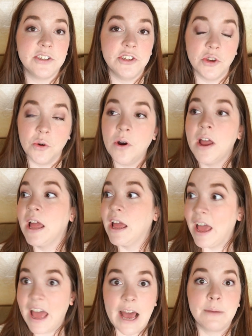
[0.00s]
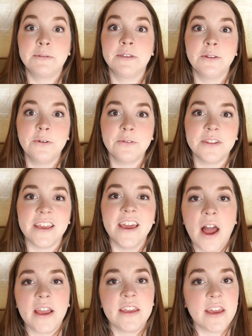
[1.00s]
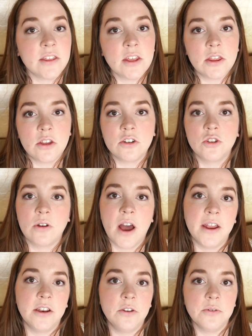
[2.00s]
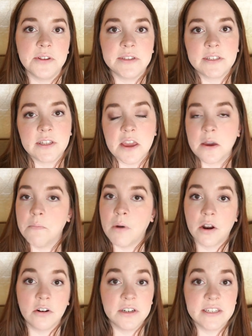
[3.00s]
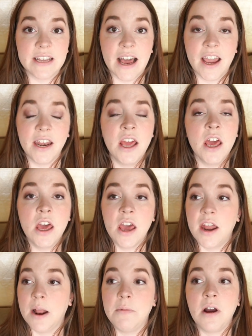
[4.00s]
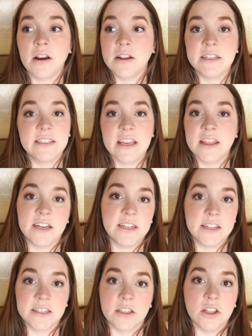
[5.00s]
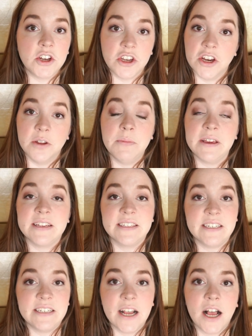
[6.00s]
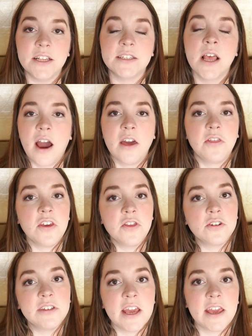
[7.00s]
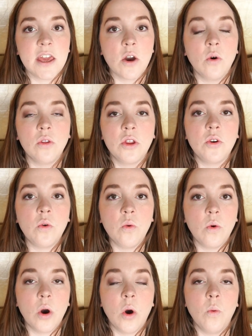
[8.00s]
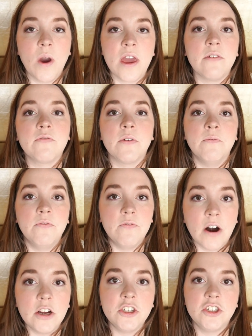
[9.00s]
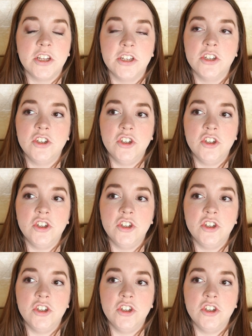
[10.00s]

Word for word: to do? Absolutely. I get that they're trying to do this sleek modern design, and I'm not going to say that it doesn't look good because it does. I think they're taking a little away from function